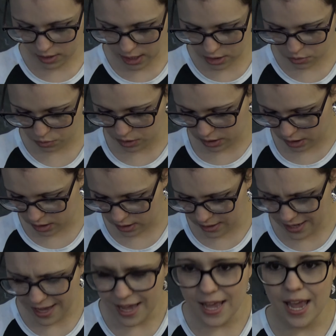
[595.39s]
that's really good.
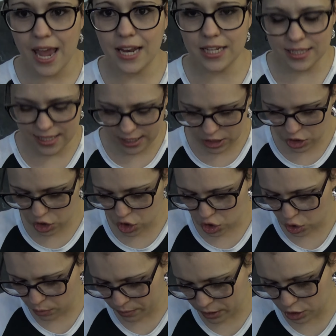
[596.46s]
And it's like
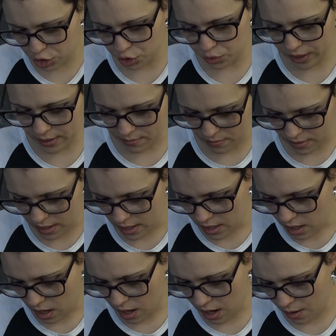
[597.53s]
super trim.
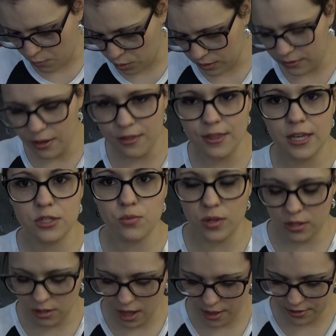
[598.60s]
Um, one of the things
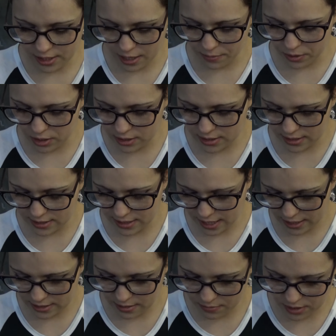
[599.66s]
with cloth diapers is
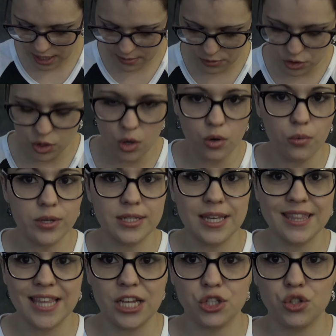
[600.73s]
like sometimes you don't always
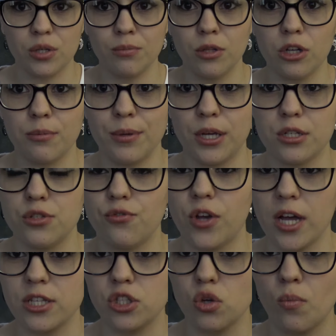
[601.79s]
get that trim look because you've
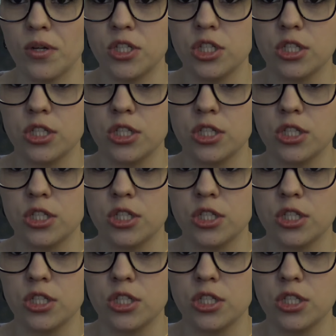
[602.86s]
got so much